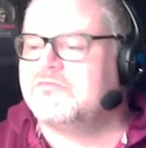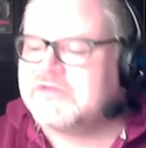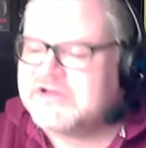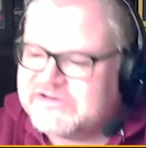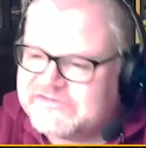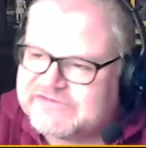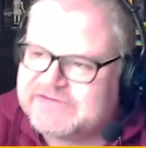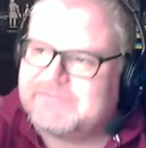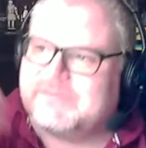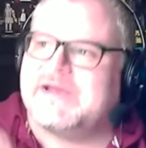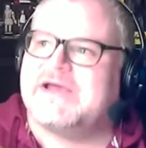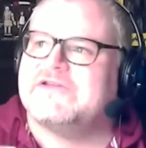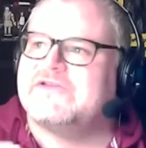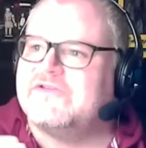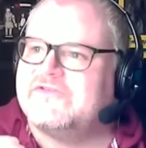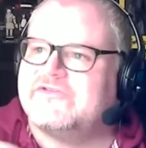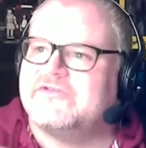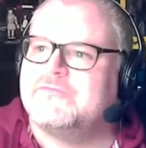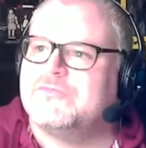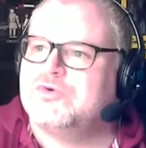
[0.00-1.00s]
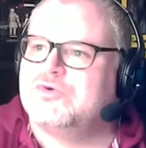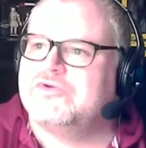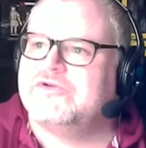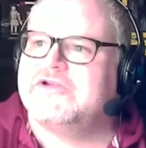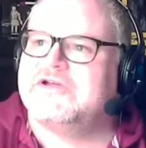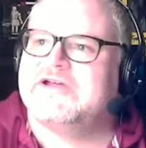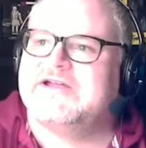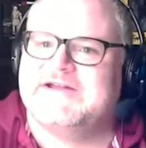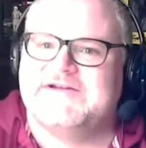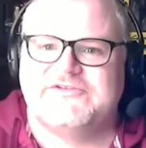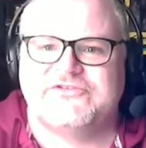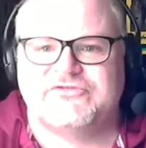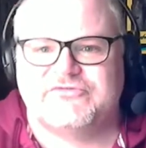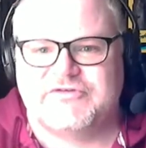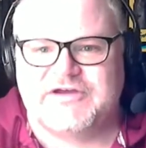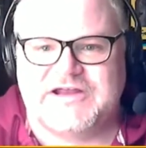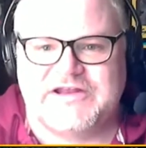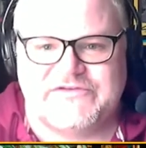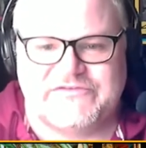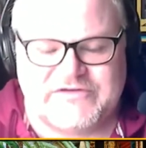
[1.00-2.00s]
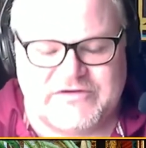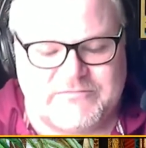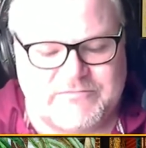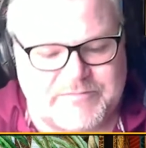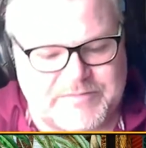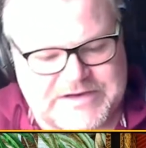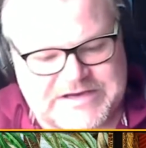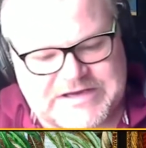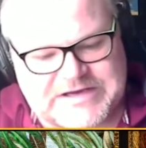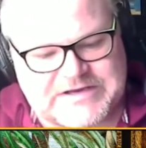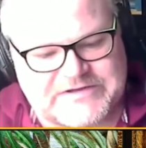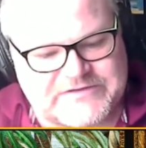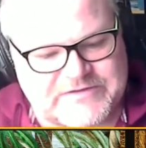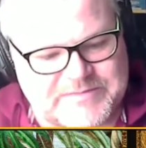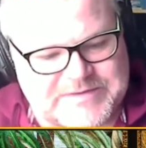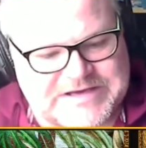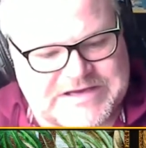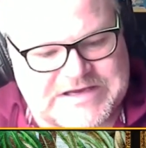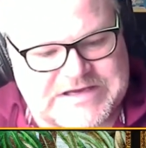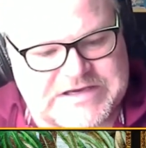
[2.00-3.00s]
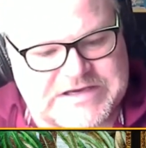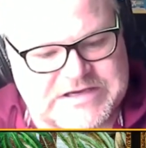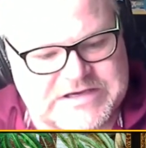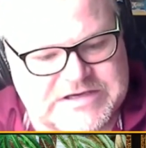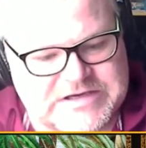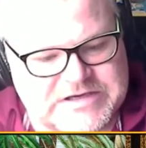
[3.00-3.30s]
brings him back to Zamunda and trains him to be